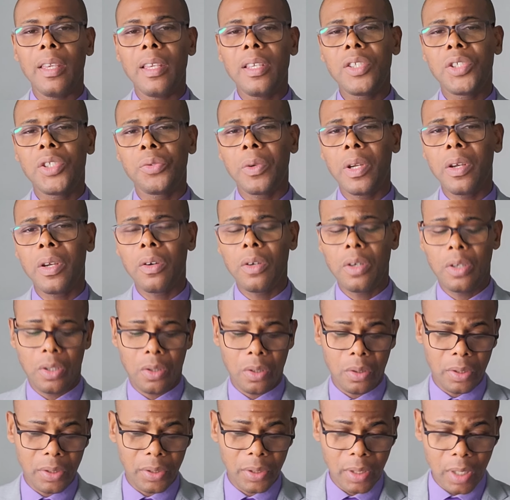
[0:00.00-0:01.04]
Israel
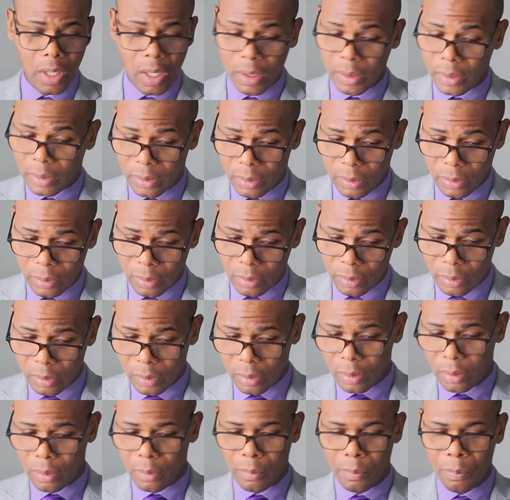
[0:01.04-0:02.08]
could not
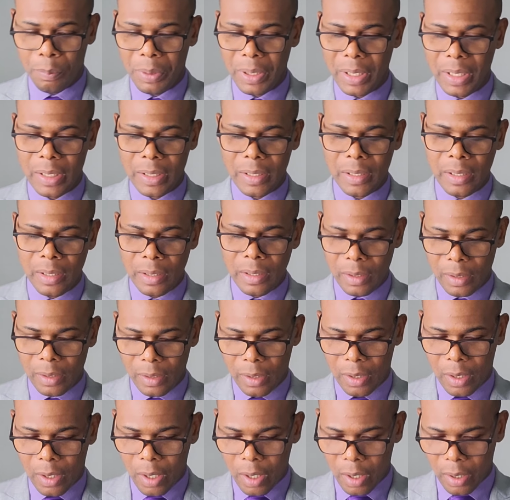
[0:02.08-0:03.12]
be
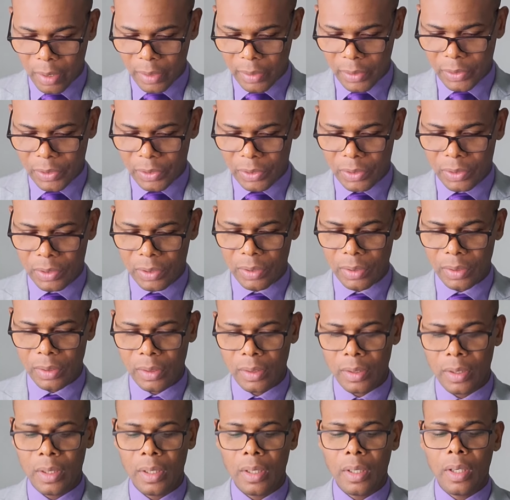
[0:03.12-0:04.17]
cursed,
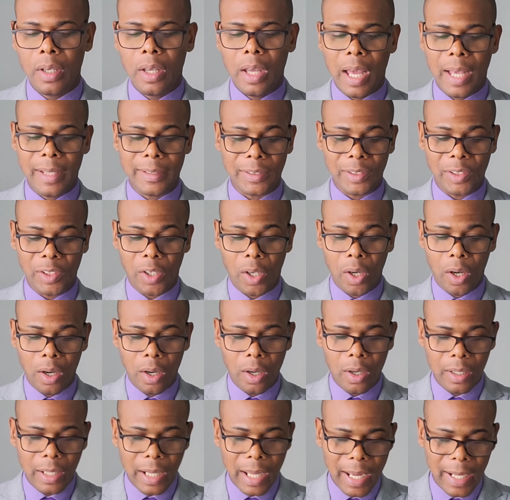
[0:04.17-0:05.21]
as
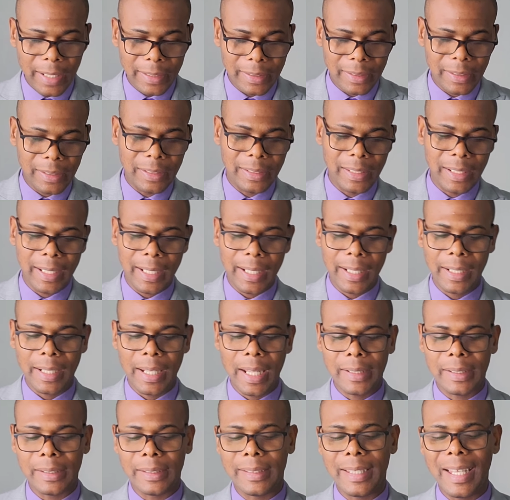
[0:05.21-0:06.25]
God had
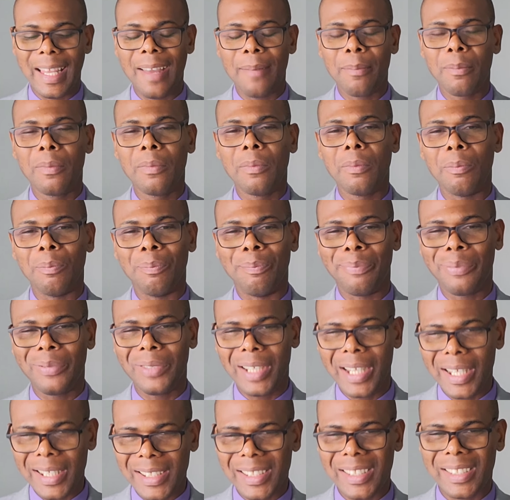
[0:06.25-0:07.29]
declared them
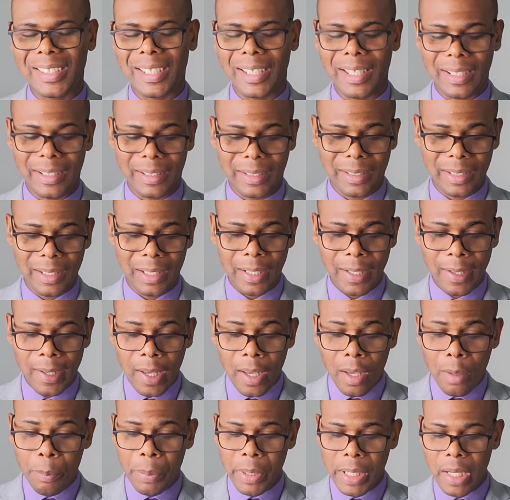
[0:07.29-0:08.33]
blessed.
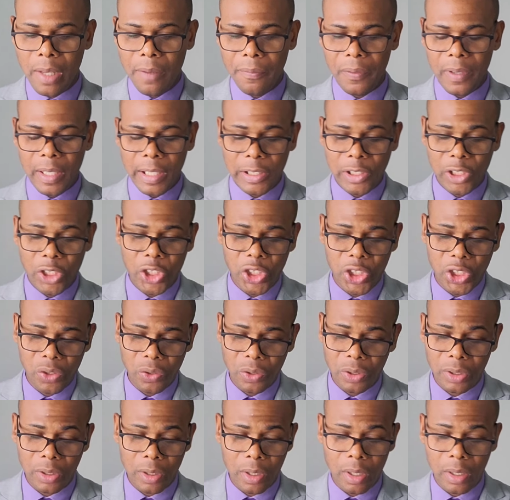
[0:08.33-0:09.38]
Believers
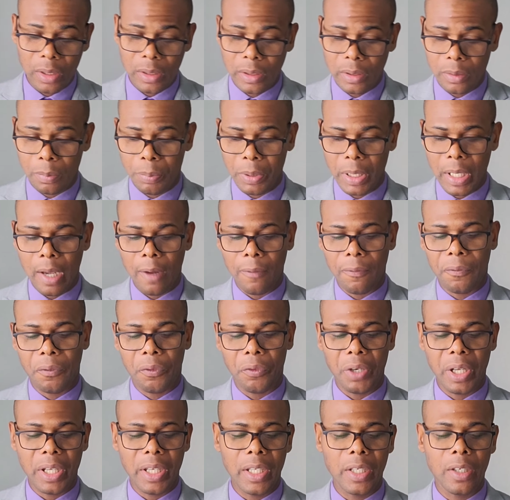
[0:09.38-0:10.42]
should not be
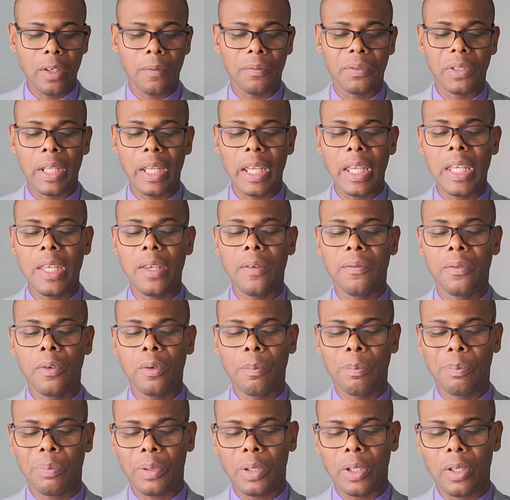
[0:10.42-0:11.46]
afraid of the
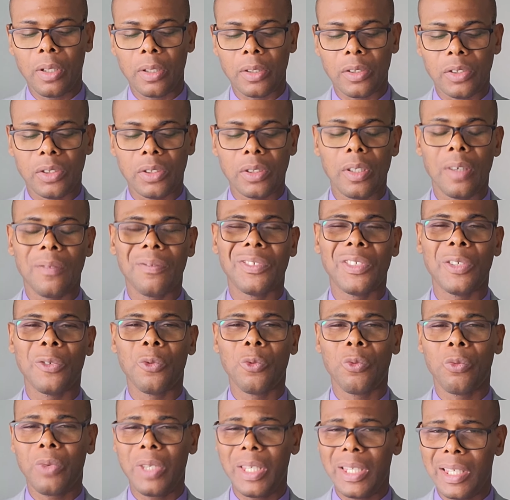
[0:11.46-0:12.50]
evil plots of the
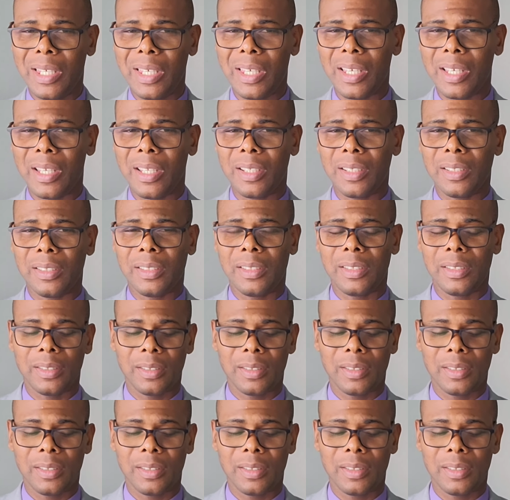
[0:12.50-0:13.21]
wicked.